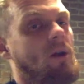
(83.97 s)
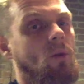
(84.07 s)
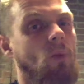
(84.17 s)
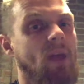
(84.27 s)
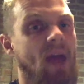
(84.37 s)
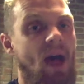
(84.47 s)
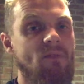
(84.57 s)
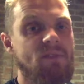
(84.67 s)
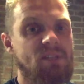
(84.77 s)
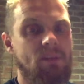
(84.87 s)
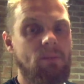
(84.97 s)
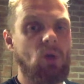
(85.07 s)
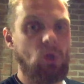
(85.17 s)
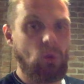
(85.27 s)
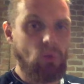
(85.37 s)
we have some
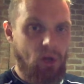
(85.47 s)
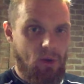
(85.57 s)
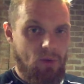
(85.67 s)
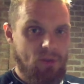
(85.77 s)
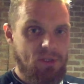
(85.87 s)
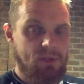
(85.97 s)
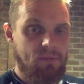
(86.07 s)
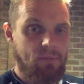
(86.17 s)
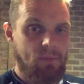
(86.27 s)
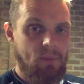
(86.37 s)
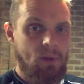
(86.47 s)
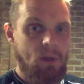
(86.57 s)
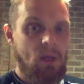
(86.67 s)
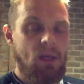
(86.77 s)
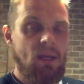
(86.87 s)
glucose
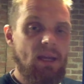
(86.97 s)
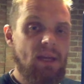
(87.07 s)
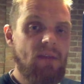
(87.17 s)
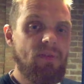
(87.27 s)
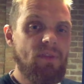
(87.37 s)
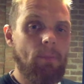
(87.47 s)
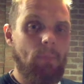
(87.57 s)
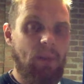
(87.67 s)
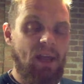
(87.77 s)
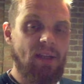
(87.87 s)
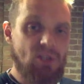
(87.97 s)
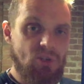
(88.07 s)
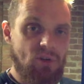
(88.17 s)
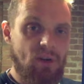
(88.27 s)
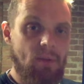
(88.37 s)
in the
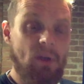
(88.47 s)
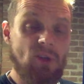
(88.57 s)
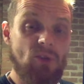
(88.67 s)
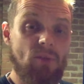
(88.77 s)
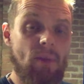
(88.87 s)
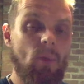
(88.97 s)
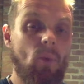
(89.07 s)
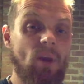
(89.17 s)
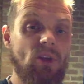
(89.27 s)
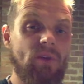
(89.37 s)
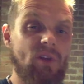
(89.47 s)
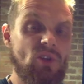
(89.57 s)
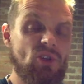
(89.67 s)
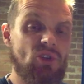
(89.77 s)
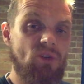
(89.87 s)
bloodstream, because remember, when you've
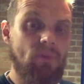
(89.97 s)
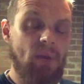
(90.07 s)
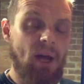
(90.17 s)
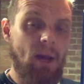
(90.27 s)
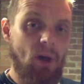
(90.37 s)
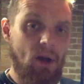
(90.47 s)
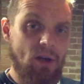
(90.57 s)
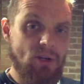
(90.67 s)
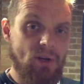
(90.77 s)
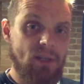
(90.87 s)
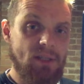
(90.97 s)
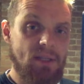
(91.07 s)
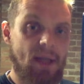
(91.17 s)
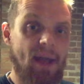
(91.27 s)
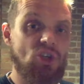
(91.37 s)
consumed carbohydrates,
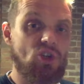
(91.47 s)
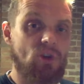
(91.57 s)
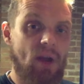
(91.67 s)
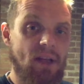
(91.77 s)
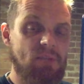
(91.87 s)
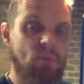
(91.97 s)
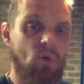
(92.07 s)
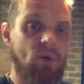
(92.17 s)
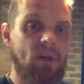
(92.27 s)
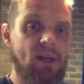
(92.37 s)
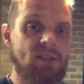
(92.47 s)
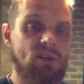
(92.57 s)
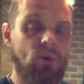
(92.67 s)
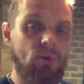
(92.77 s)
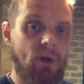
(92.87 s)
they are transported as
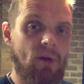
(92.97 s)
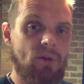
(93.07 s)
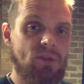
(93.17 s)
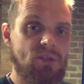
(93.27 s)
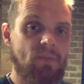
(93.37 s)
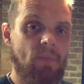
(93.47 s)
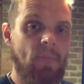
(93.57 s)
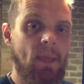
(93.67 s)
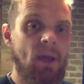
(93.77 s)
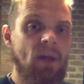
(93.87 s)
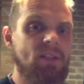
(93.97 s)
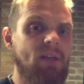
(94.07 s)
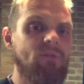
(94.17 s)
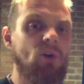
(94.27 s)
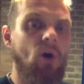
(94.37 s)
glucose. So
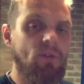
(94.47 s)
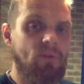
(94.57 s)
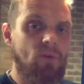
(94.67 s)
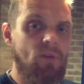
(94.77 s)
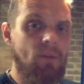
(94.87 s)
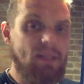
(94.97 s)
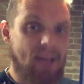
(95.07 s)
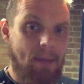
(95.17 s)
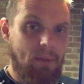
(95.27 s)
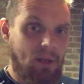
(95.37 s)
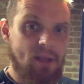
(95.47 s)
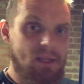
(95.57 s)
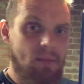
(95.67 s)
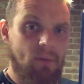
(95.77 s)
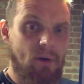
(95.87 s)
they've gone through the
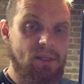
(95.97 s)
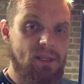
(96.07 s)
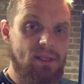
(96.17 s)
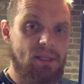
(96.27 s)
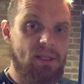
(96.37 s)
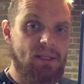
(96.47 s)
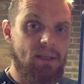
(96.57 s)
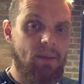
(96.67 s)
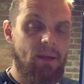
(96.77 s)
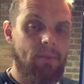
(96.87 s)
metabolizing process in the stomach